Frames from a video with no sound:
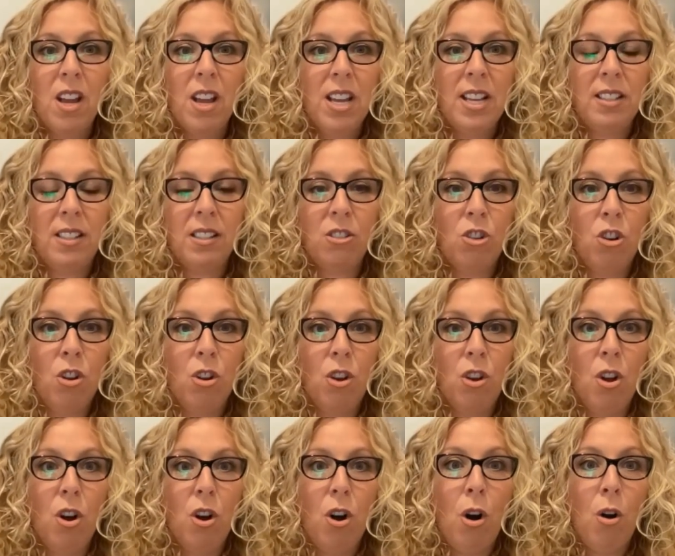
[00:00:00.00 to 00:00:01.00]
It's not
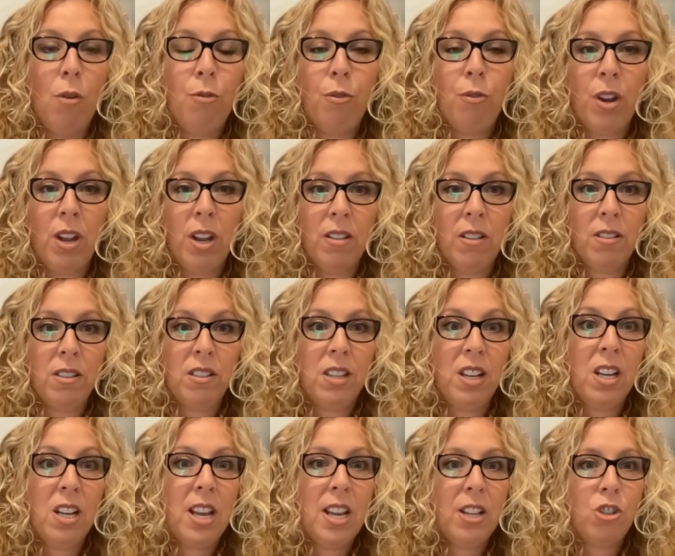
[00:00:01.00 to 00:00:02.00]
offering the
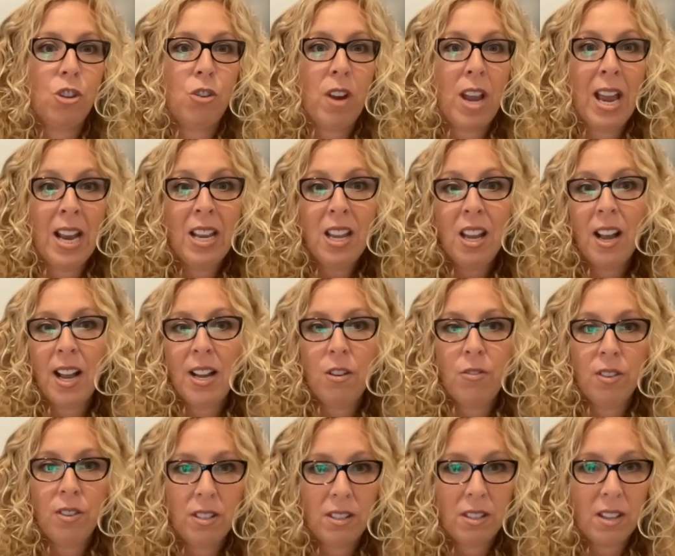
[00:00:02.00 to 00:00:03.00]
teenager any kind
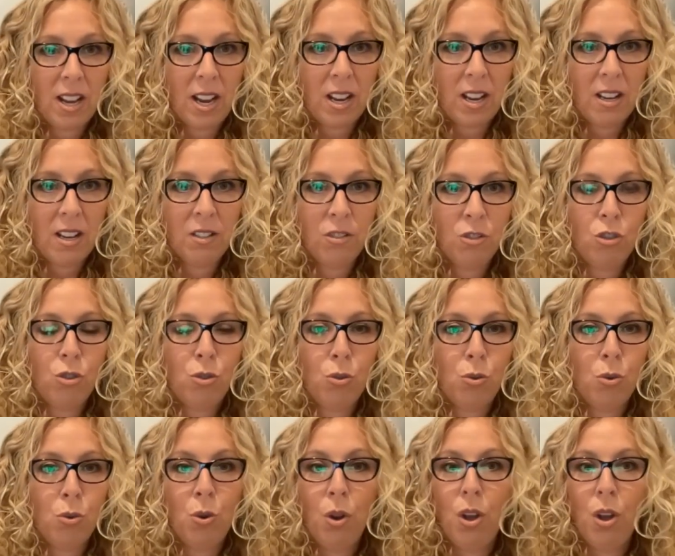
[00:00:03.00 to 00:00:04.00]
of insight
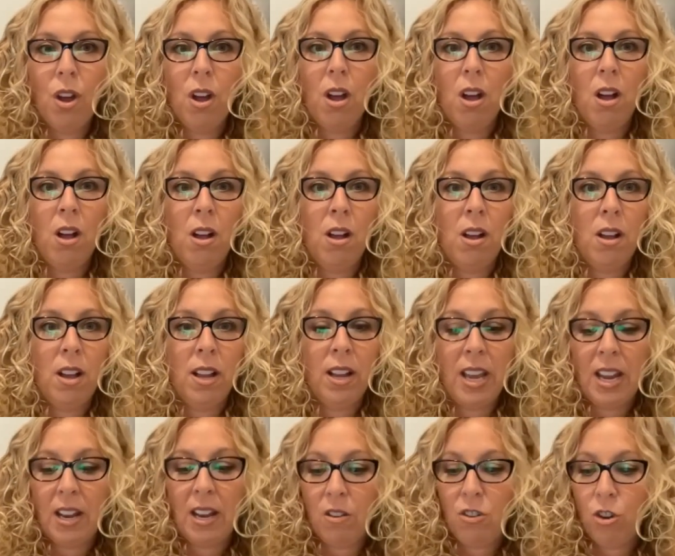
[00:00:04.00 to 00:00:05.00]
into,
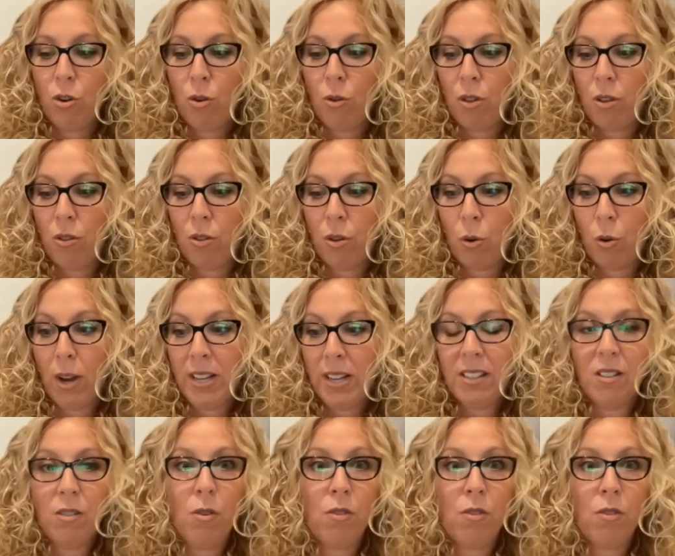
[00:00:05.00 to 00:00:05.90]
again, the question